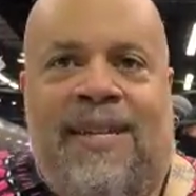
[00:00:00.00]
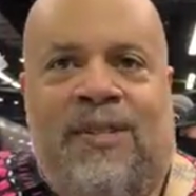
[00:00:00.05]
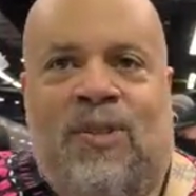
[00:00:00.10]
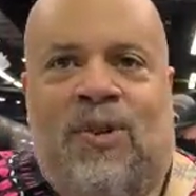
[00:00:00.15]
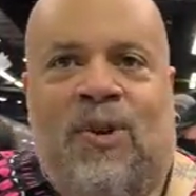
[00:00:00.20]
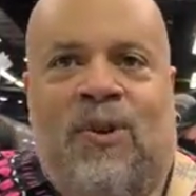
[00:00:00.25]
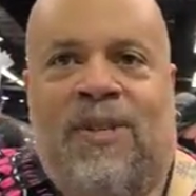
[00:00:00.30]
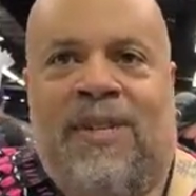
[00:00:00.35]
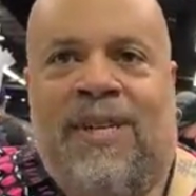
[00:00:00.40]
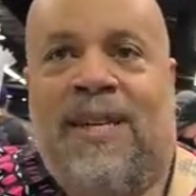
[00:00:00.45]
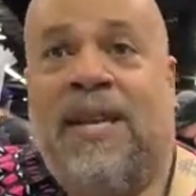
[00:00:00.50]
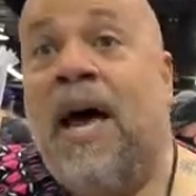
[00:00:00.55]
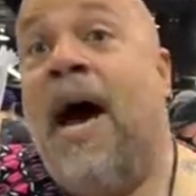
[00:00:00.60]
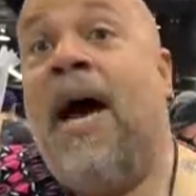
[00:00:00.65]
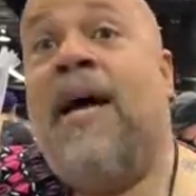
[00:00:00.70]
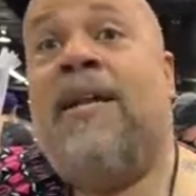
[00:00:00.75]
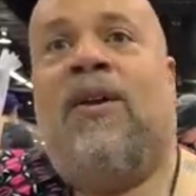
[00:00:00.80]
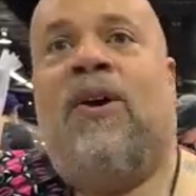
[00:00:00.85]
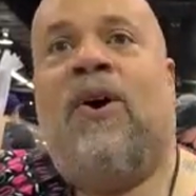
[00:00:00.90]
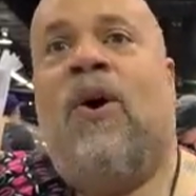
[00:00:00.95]
So to
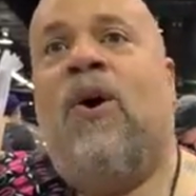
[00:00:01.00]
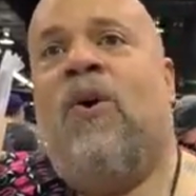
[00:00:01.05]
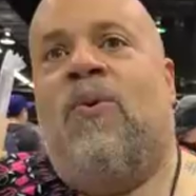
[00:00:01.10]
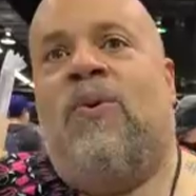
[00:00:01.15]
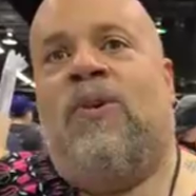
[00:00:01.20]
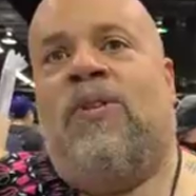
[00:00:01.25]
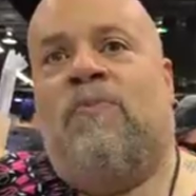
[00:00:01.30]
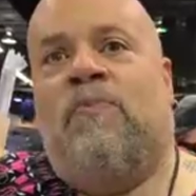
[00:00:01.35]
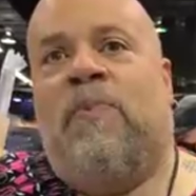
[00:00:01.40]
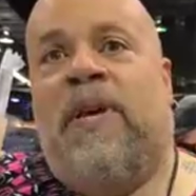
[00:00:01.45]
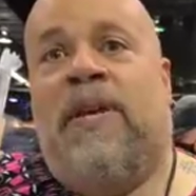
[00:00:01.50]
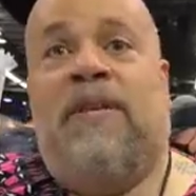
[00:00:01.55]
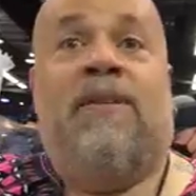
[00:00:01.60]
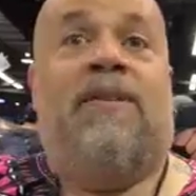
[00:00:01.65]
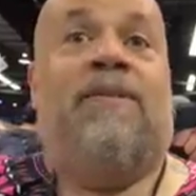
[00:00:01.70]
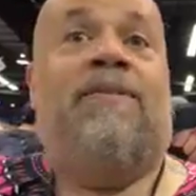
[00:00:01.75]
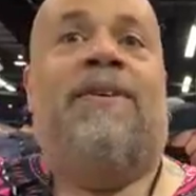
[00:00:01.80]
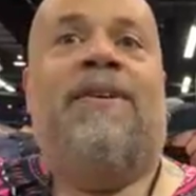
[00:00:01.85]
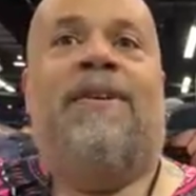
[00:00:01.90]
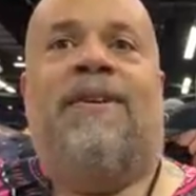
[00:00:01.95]
not go has
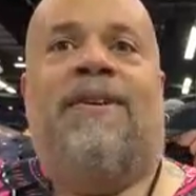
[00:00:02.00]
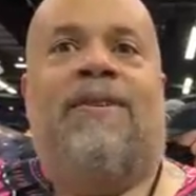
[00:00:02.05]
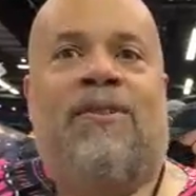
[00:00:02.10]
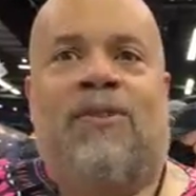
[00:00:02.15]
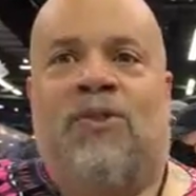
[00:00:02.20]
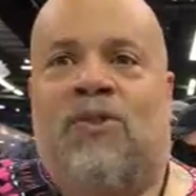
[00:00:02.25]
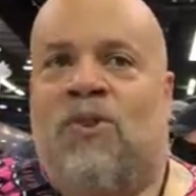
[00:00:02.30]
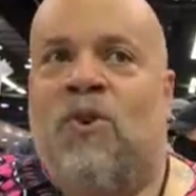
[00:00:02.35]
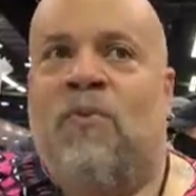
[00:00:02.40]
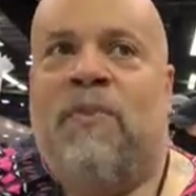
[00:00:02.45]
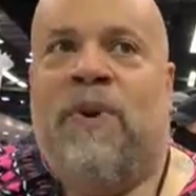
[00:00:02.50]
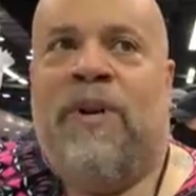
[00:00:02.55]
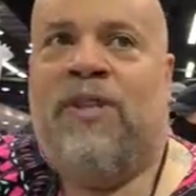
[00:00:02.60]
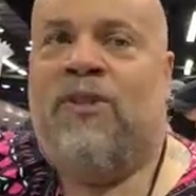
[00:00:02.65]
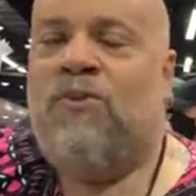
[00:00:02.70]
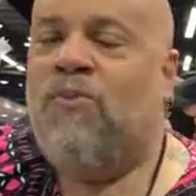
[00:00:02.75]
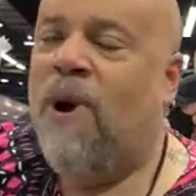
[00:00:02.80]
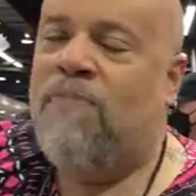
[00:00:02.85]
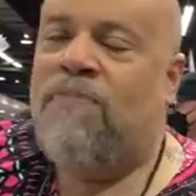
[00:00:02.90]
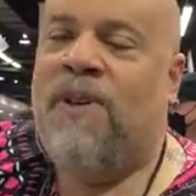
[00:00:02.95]
been super
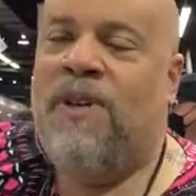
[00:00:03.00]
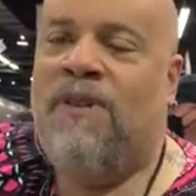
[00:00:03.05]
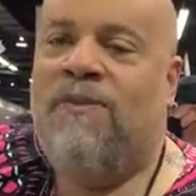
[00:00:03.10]
disruptive.